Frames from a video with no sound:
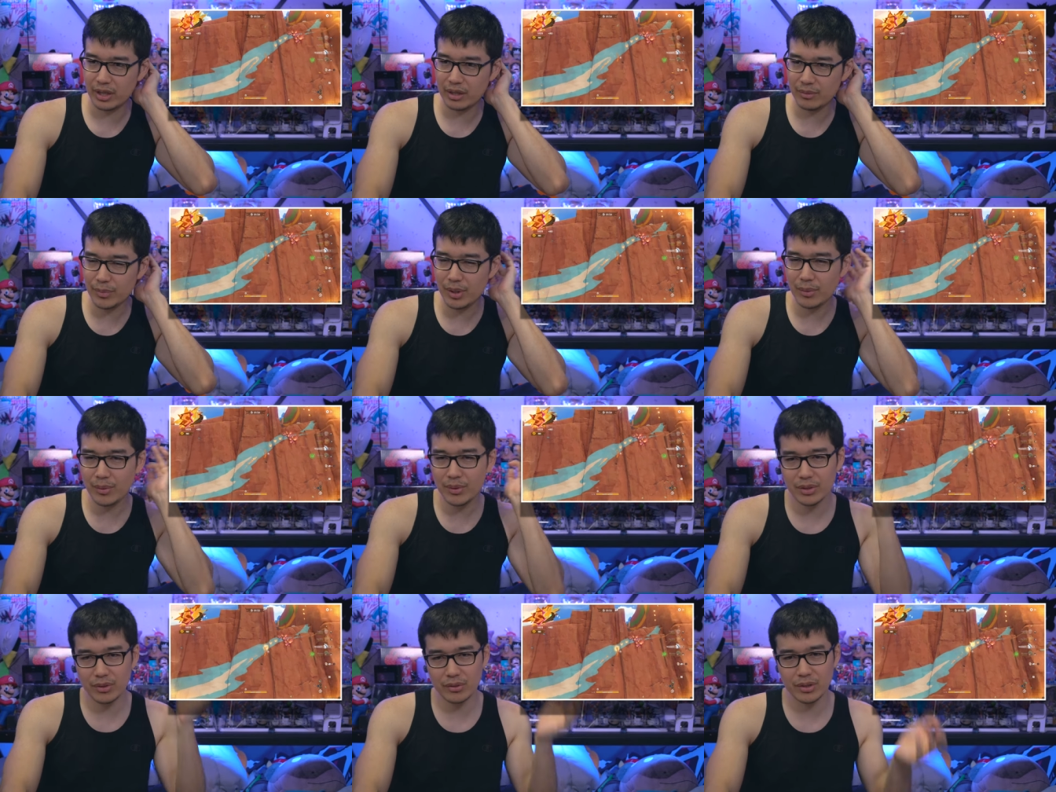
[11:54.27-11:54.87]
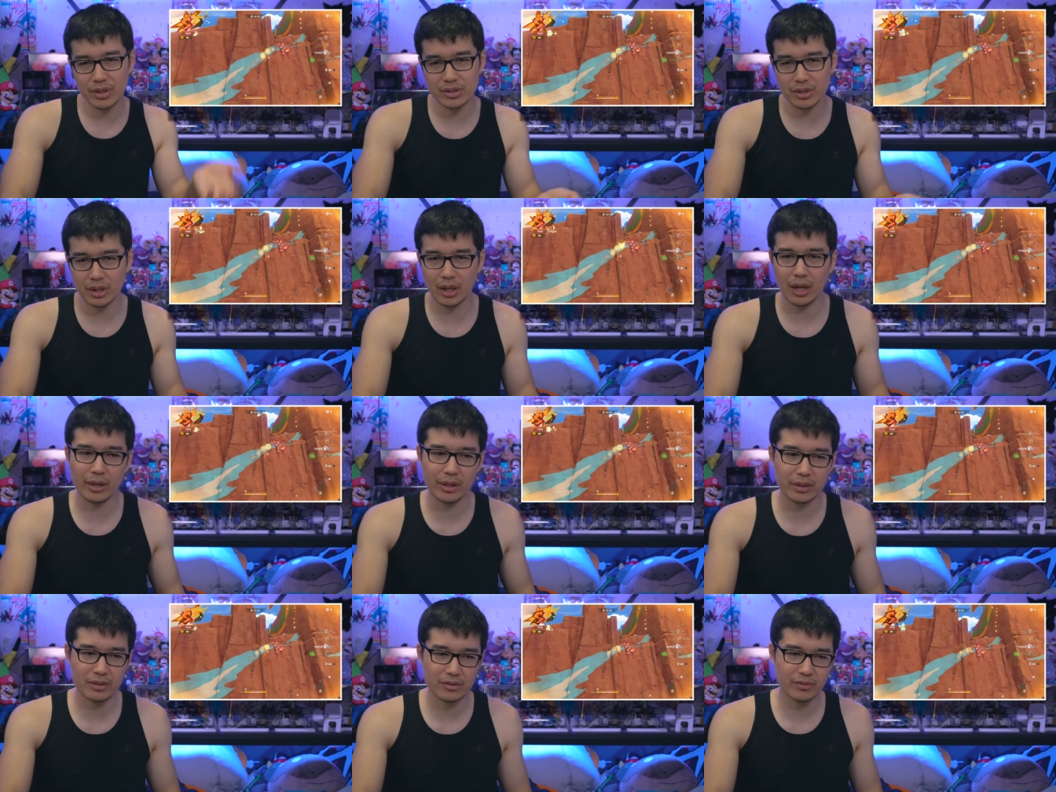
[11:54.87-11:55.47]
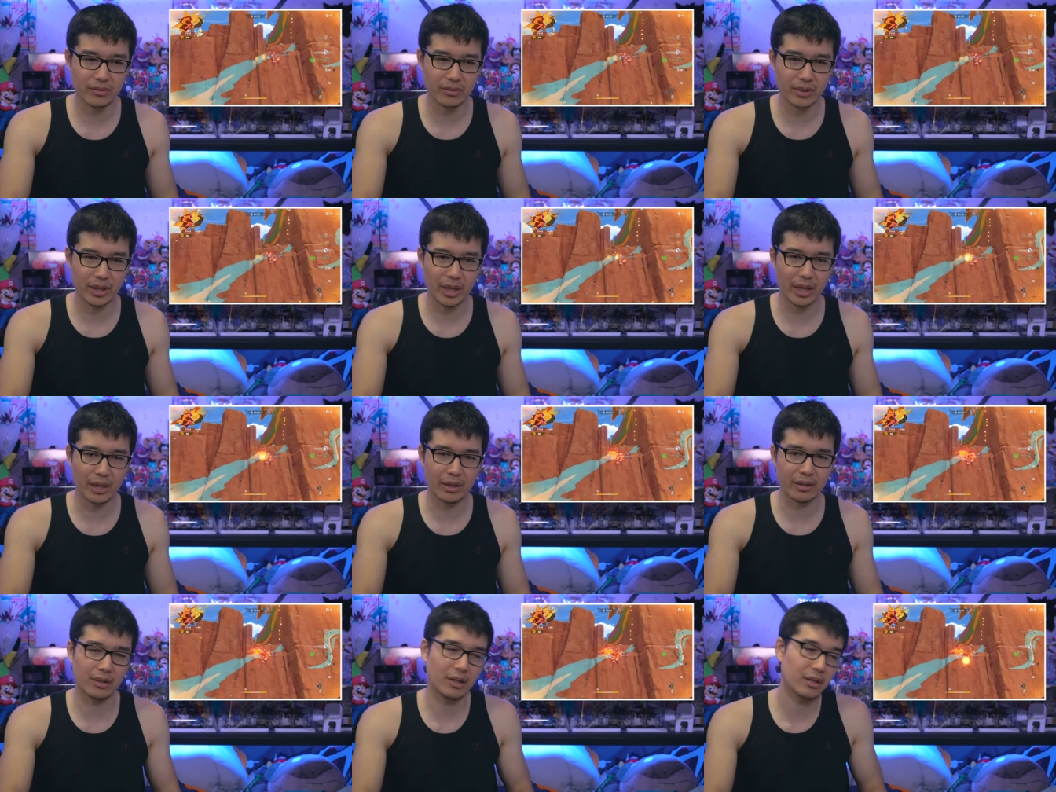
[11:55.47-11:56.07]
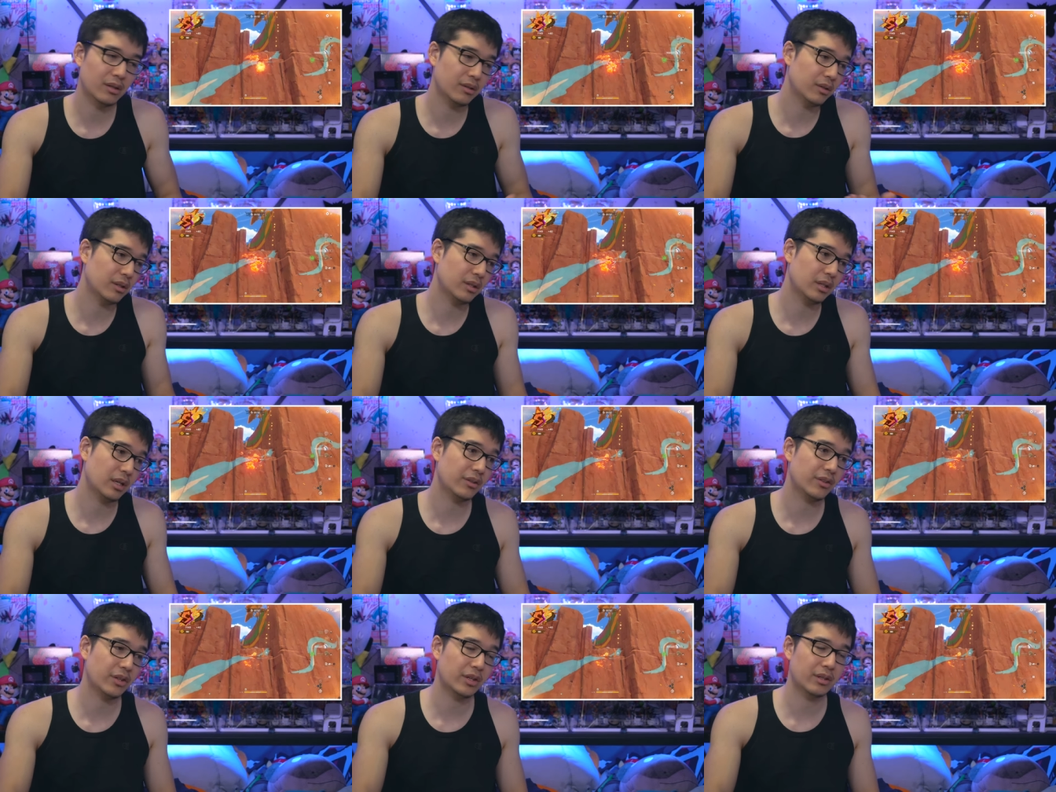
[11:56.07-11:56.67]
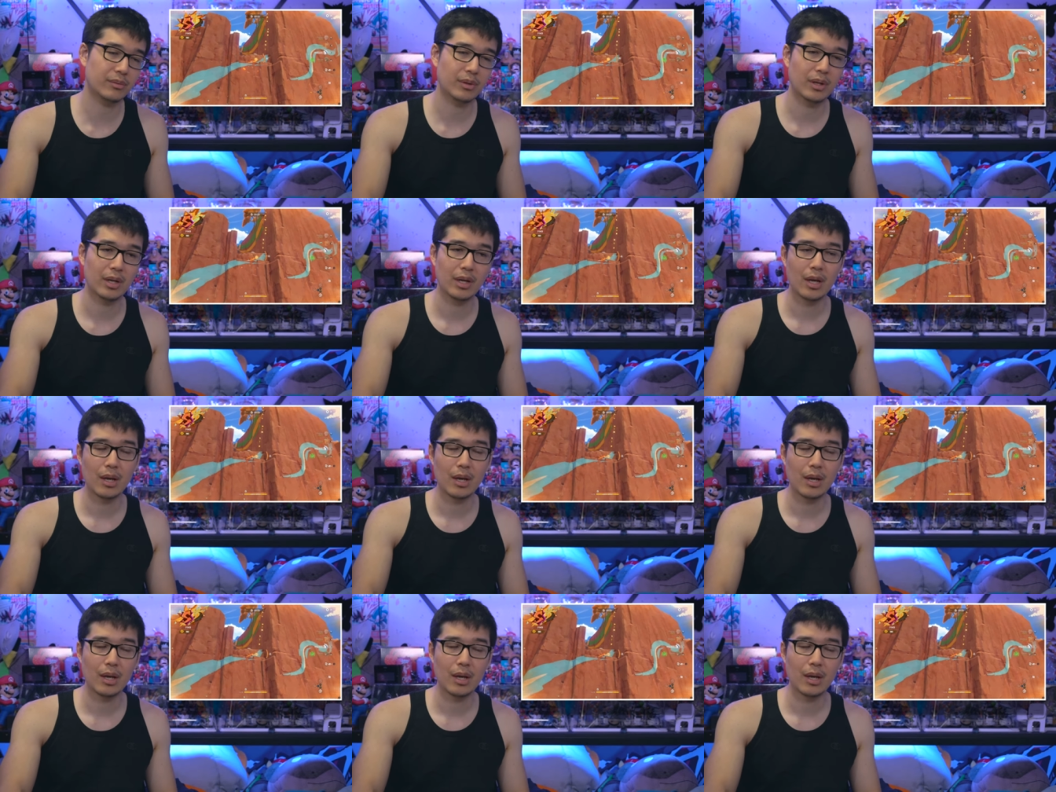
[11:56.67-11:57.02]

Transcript: And maybe there is an audience for that, and I think